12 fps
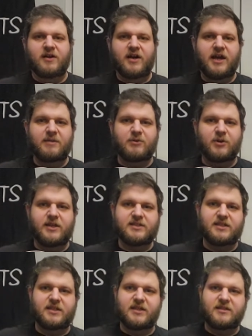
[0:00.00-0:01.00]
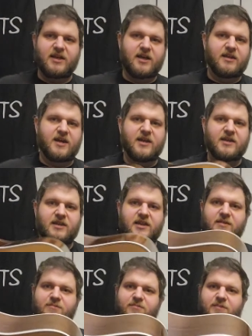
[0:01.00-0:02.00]
I am crazy like that. I
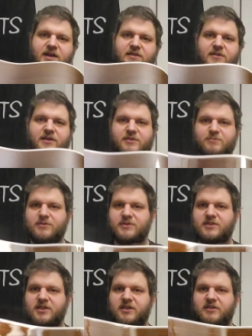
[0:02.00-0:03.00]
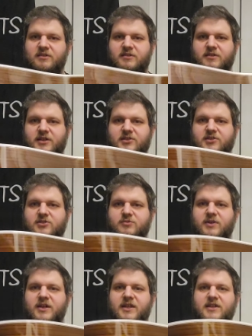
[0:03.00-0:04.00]
keep my things pristine, and that's just
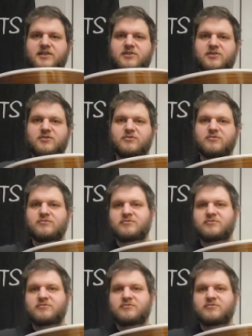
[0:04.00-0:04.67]
what I like to do.